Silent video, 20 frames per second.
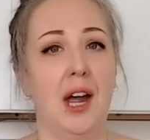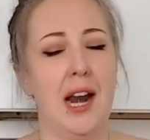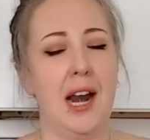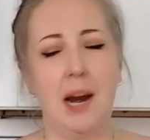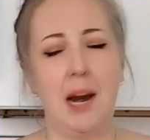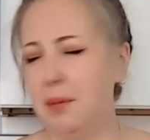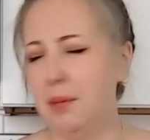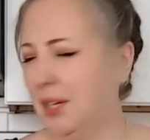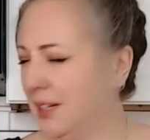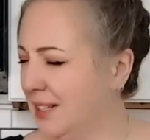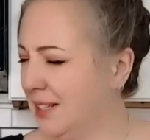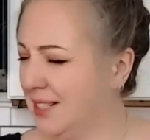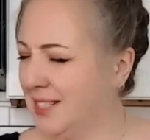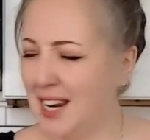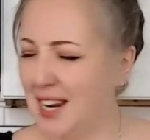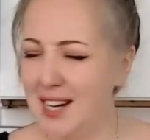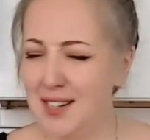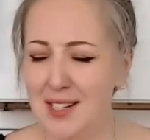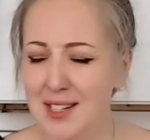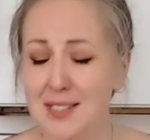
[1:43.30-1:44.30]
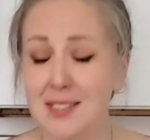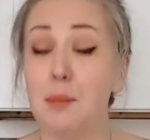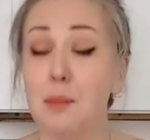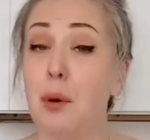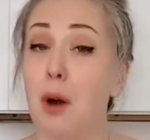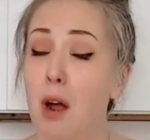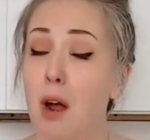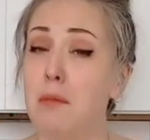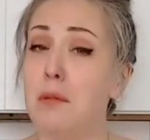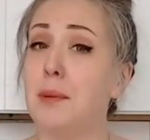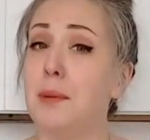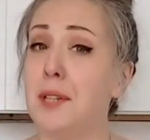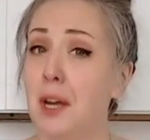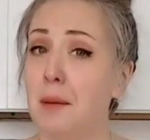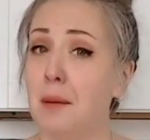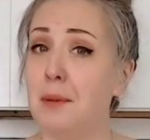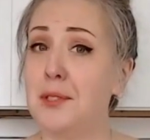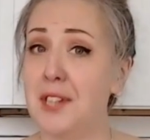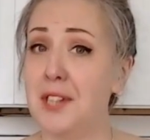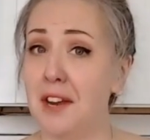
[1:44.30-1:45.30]
and I'm going to say this in probably
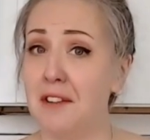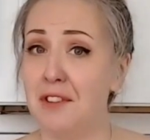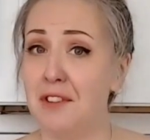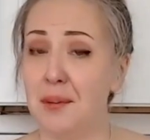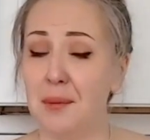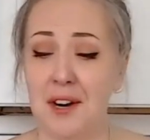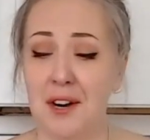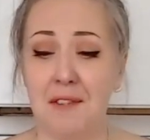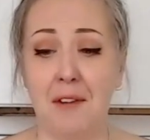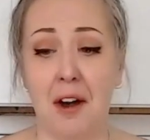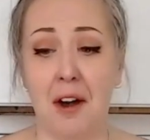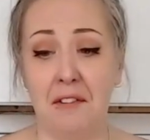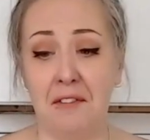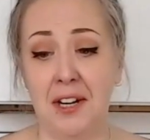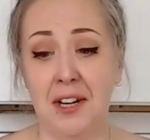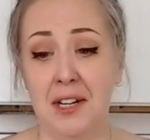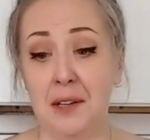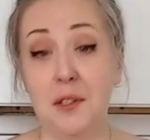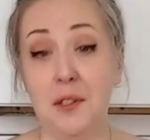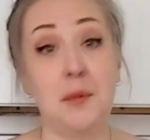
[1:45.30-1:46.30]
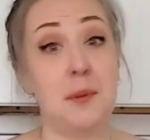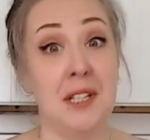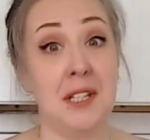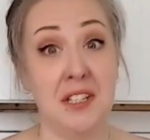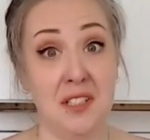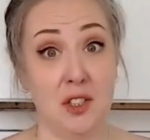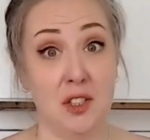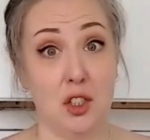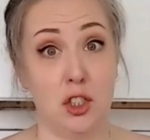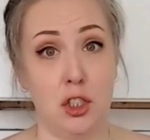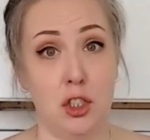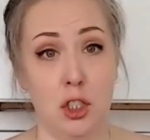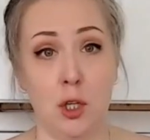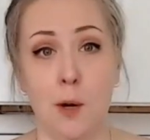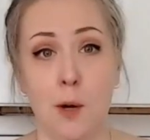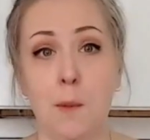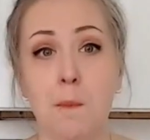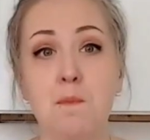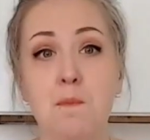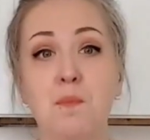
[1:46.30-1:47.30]
almost every one of our videos because it's
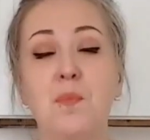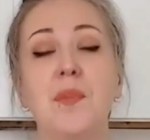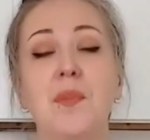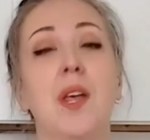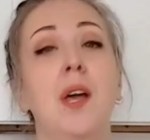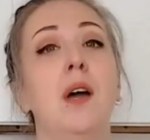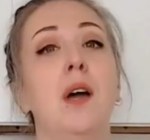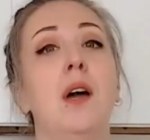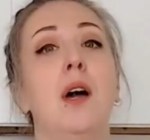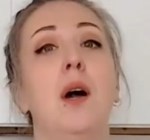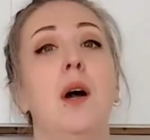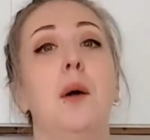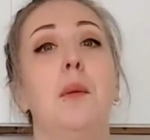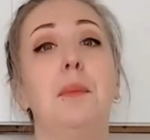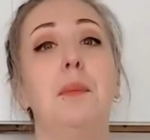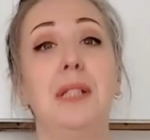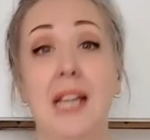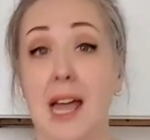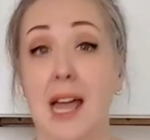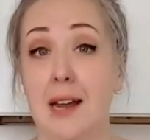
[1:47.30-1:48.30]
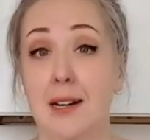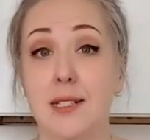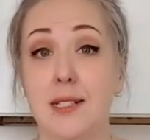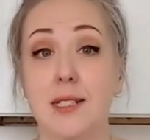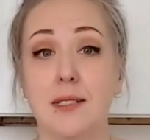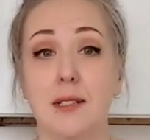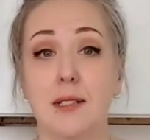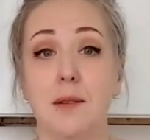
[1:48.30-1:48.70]
true. Plants.